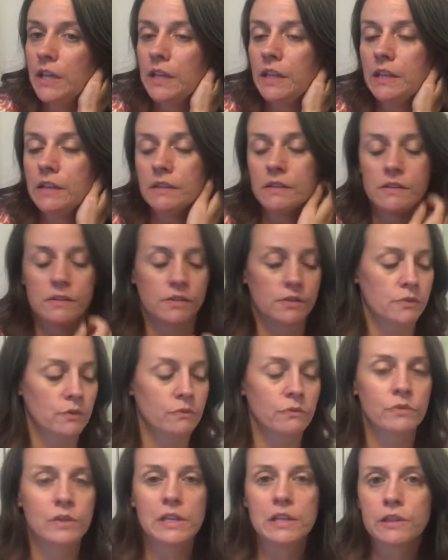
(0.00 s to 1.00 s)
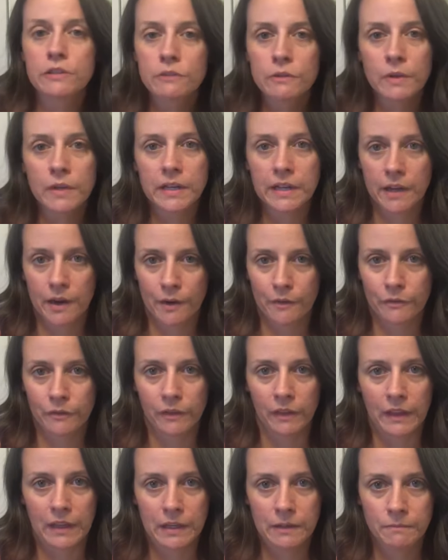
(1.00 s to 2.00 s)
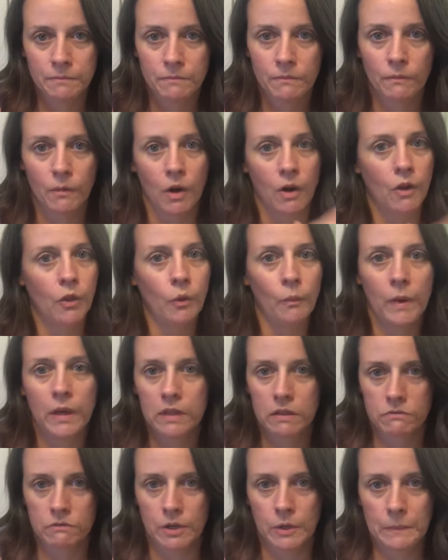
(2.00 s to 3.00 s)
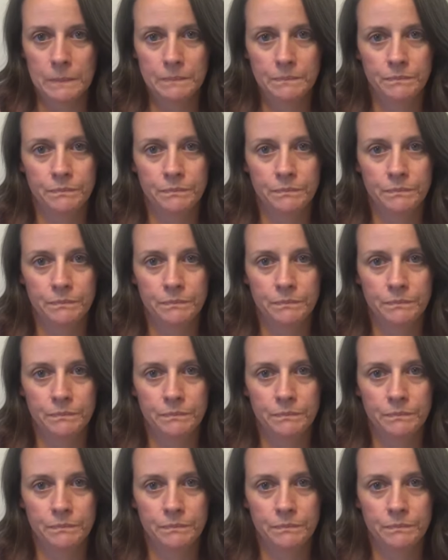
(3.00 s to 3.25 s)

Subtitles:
is read through it carefully all the way through,